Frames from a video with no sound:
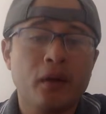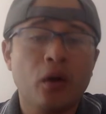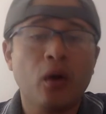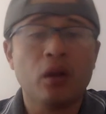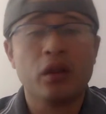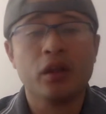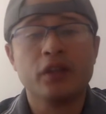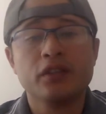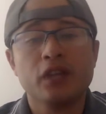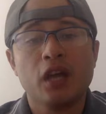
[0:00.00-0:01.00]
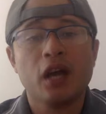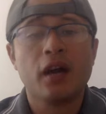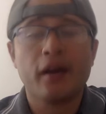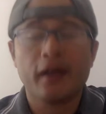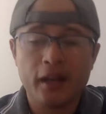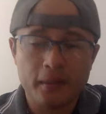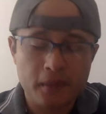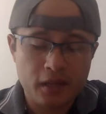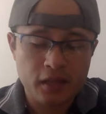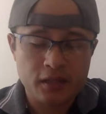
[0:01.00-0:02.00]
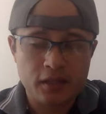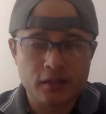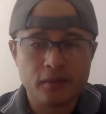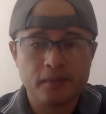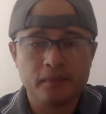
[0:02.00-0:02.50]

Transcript: others are eliminated.